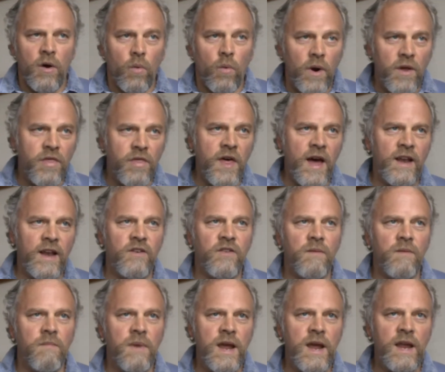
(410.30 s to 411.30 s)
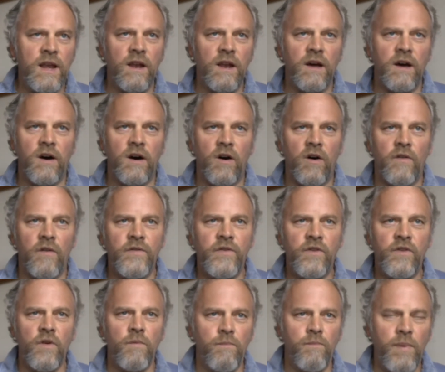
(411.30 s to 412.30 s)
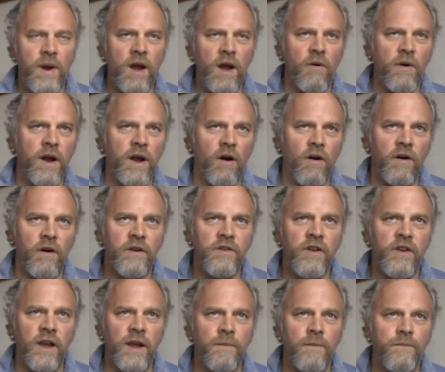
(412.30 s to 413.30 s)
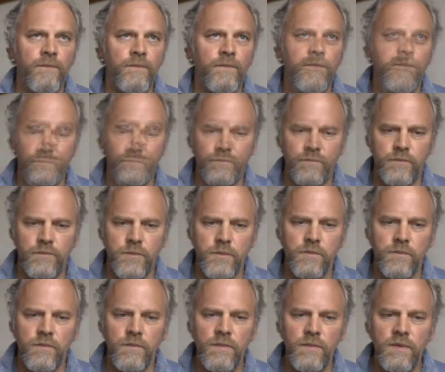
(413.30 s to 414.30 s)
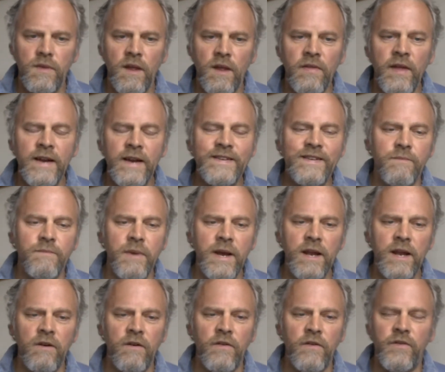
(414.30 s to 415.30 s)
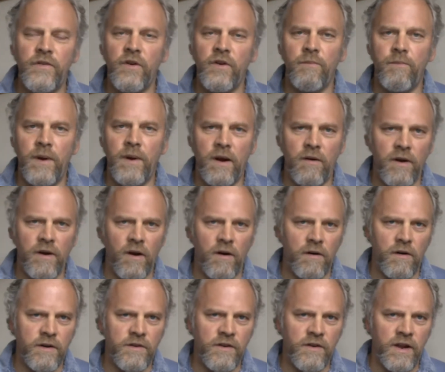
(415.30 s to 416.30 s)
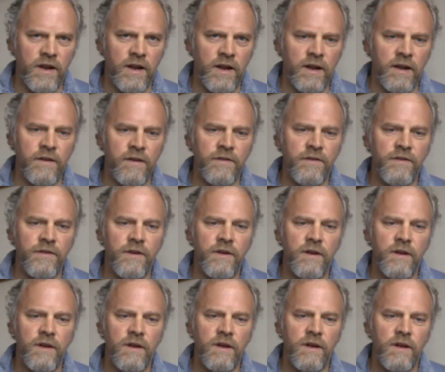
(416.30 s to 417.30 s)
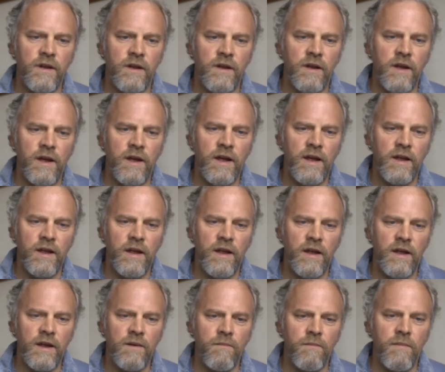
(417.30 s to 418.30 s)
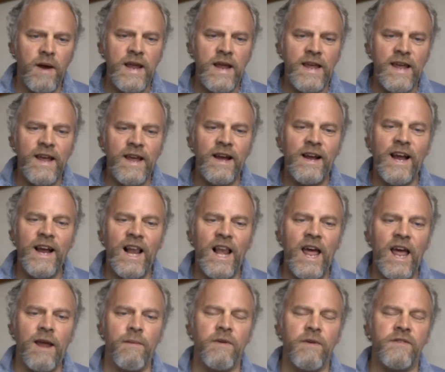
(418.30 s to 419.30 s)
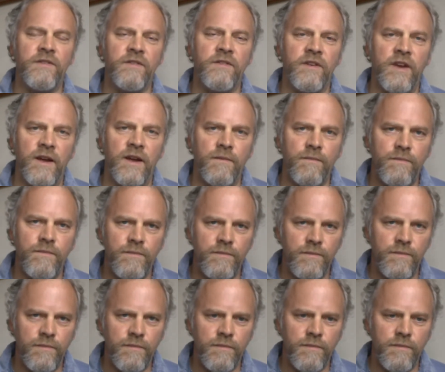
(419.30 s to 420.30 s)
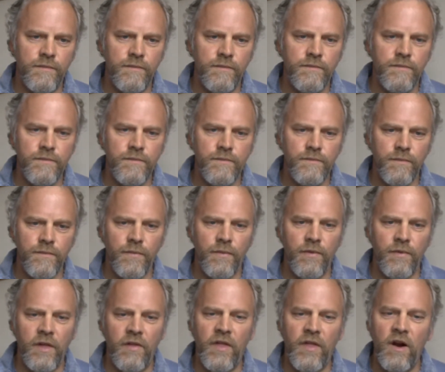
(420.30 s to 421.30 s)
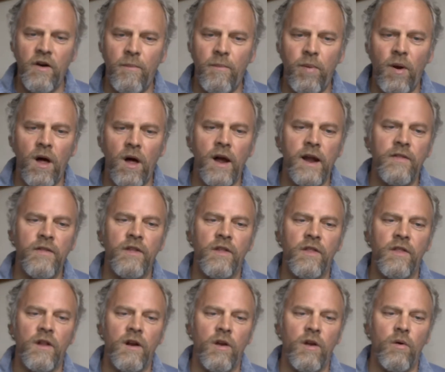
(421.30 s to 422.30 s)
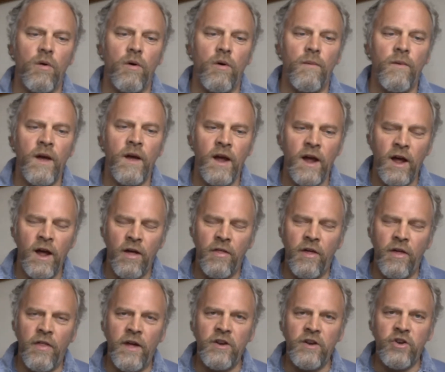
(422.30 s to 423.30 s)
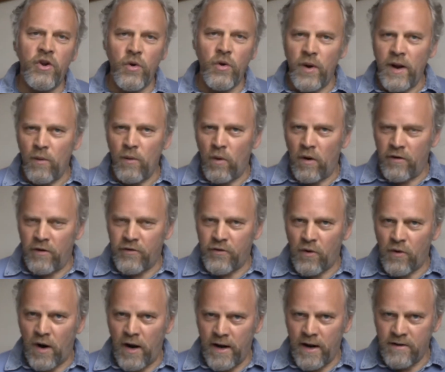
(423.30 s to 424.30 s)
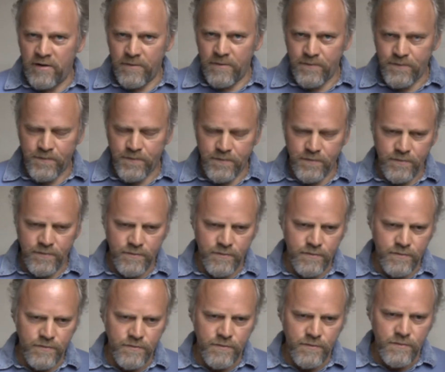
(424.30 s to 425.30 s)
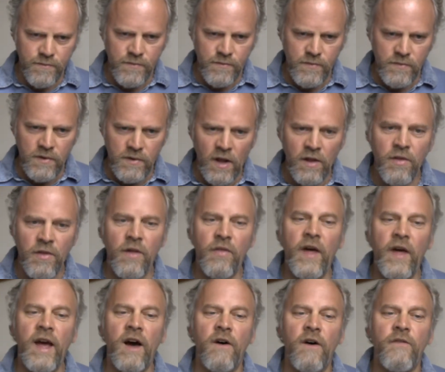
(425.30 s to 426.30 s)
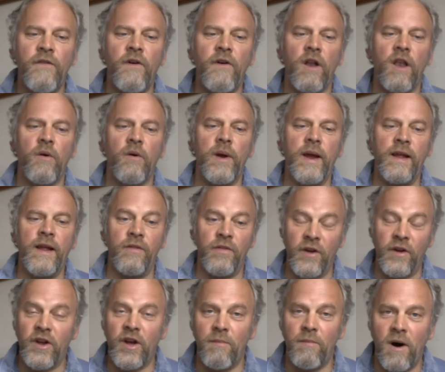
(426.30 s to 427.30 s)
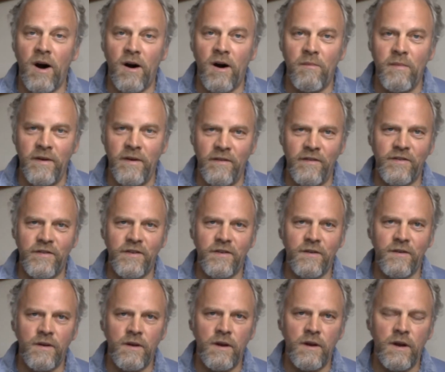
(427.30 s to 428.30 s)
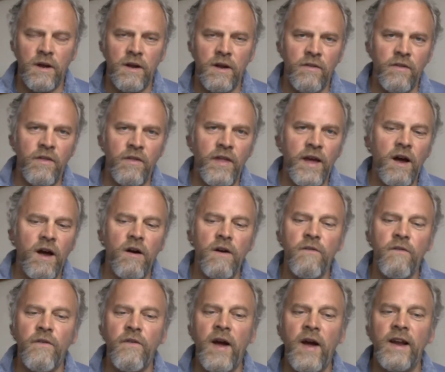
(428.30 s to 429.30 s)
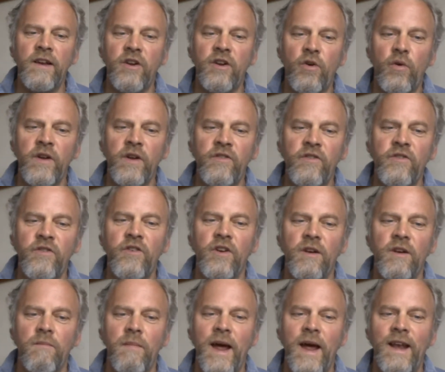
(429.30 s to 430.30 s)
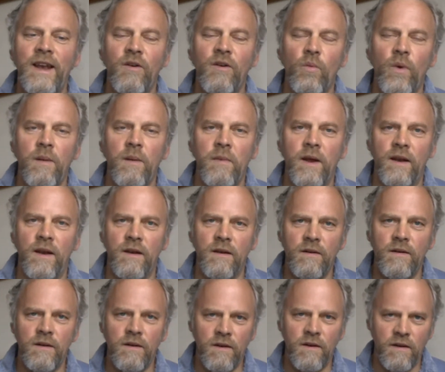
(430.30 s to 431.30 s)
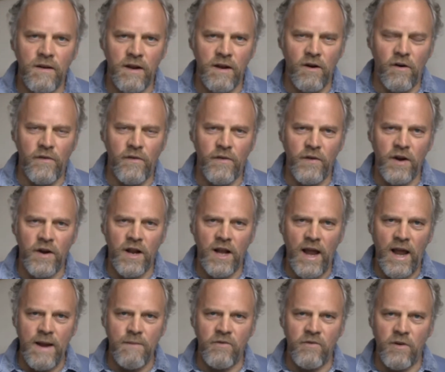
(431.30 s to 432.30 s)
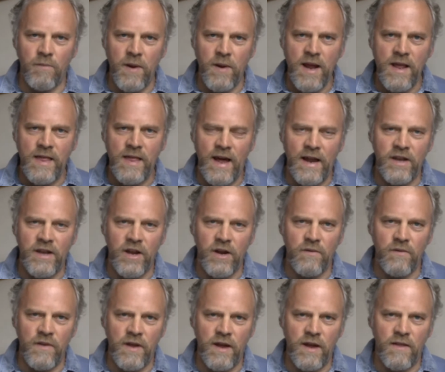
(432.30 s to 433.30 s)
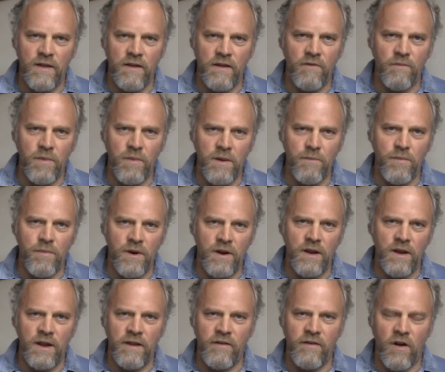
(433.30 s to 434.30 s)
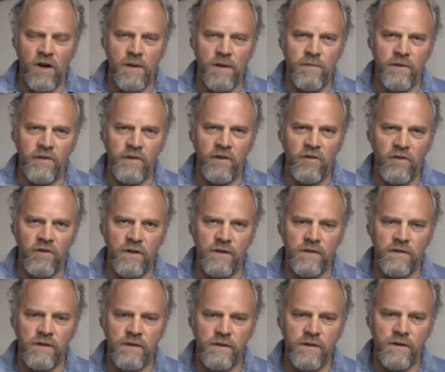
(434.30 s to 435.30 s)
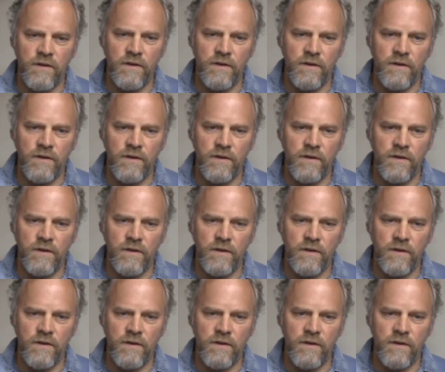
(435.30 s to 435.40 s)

with that demeanour of superiority. That demeanour of superiority is making a claim, isn't it? That applying the law, that they're doing what's right, that they are following the commandments, that they are in fact Christian men and women. They often claim to be that, don't they, these people in these high positions?